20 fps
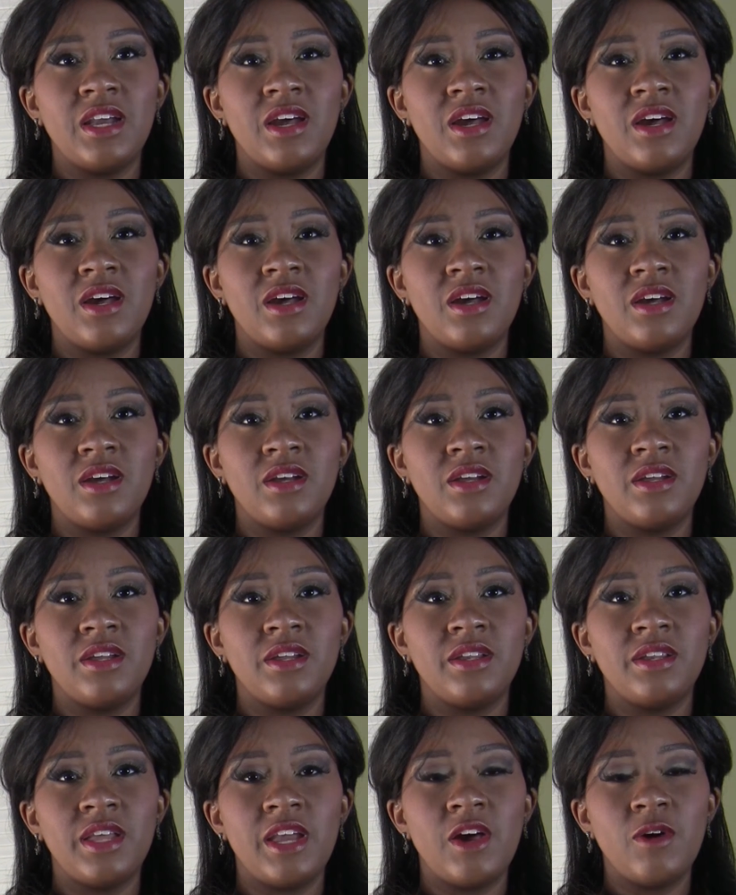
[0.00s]

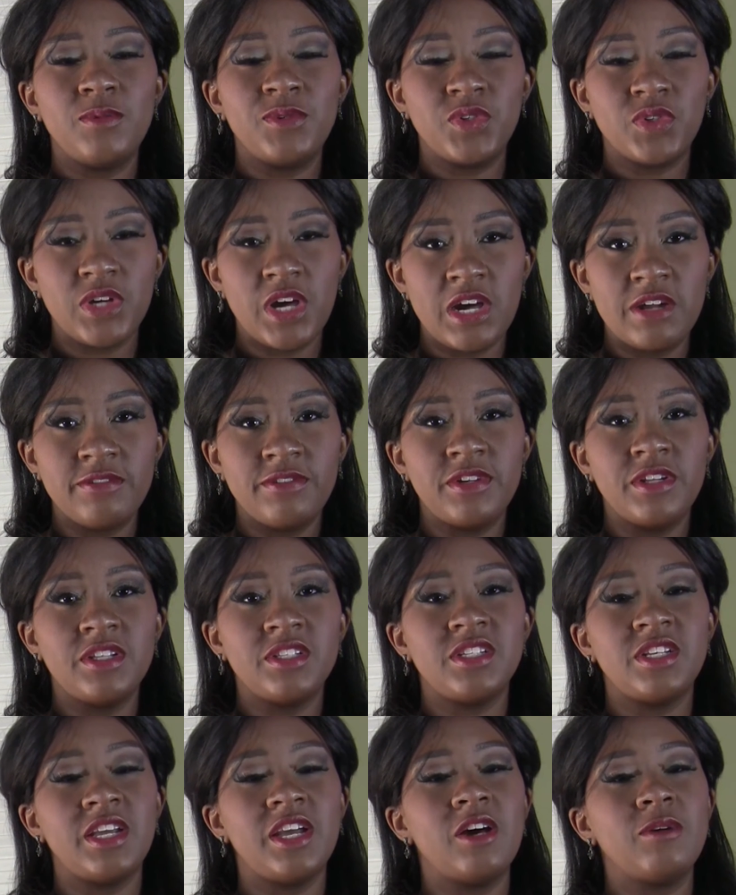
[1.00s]
it helps your
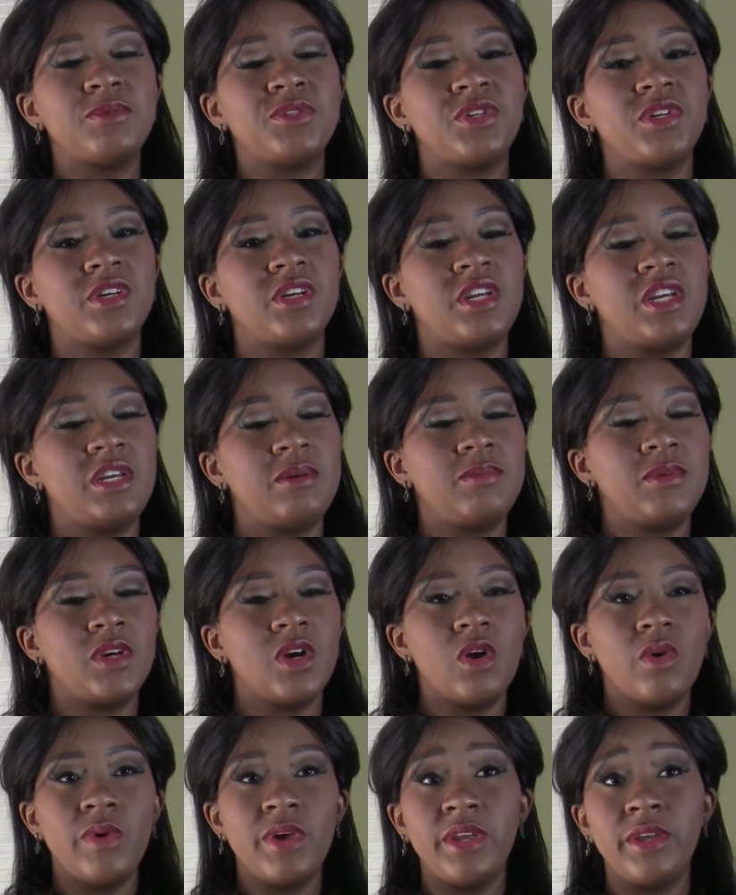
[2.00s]
confidence, and it helps you to keep
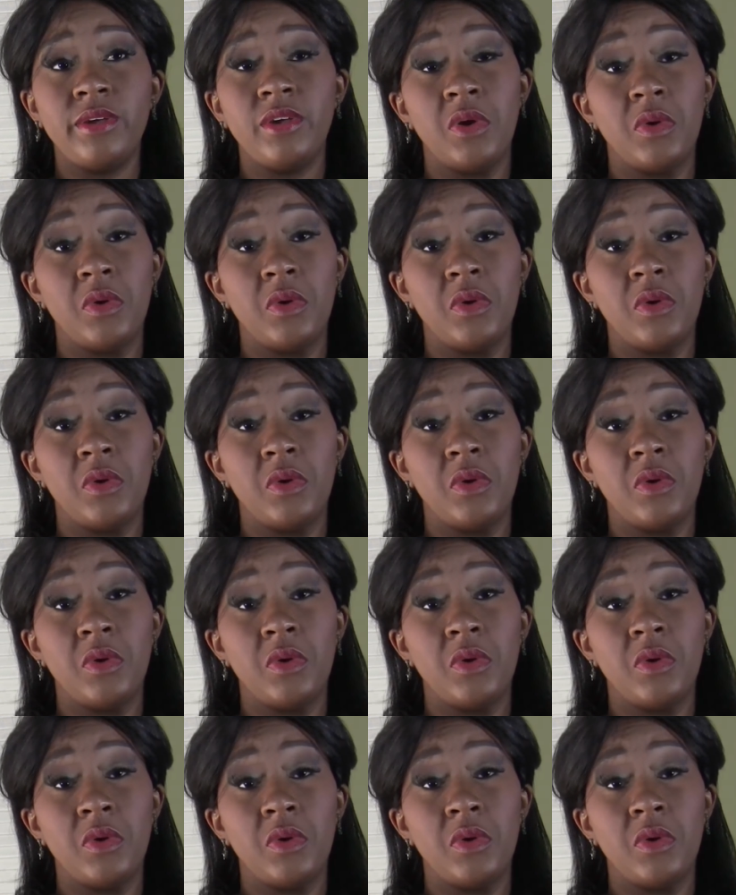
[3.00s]
going,